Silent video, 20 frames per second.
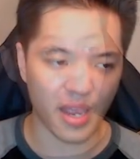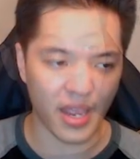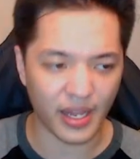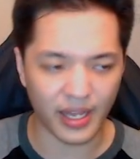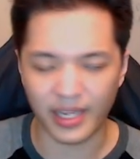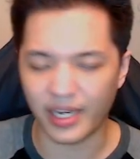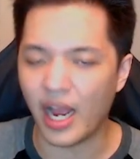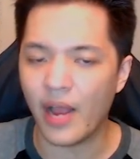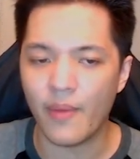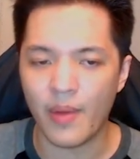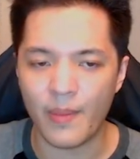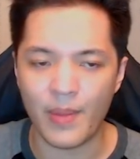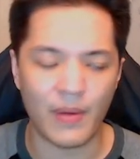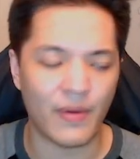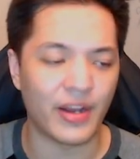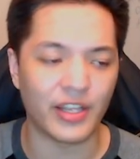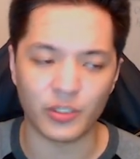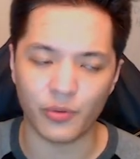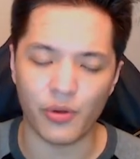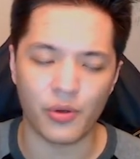Like, my
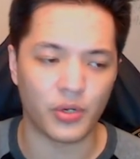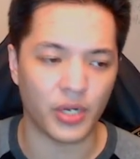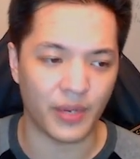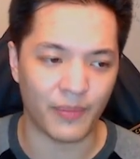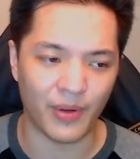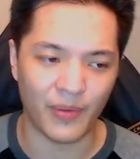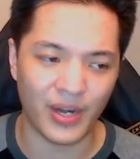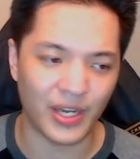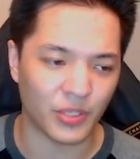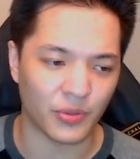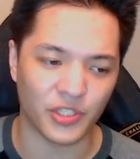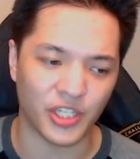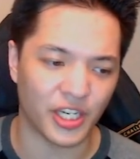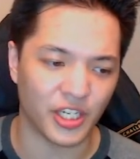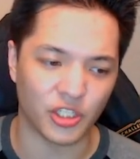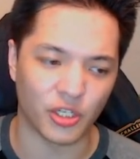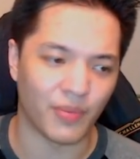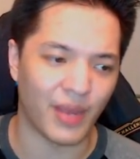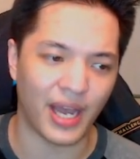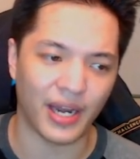ratings would
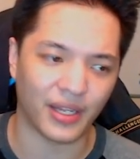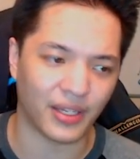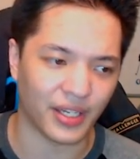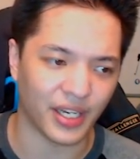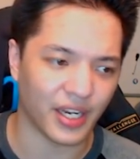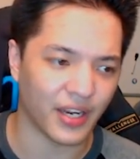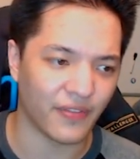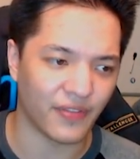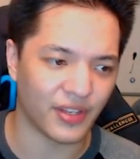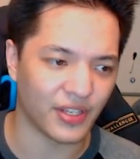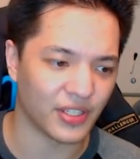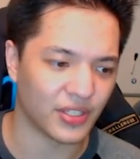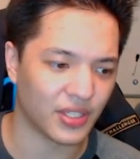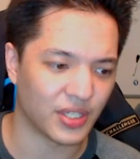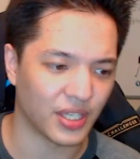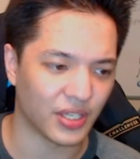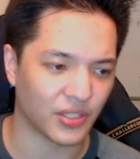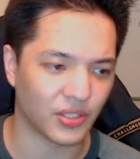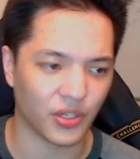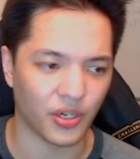change dramatically if these
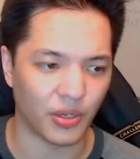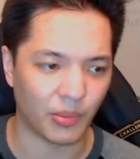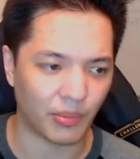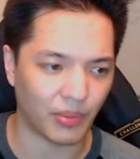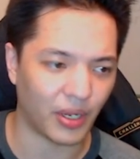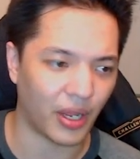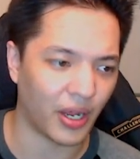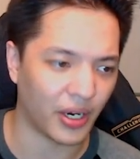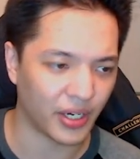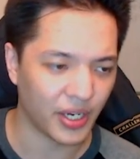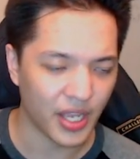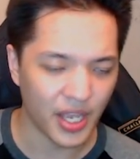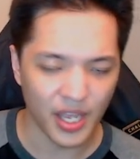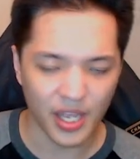things couldn't block.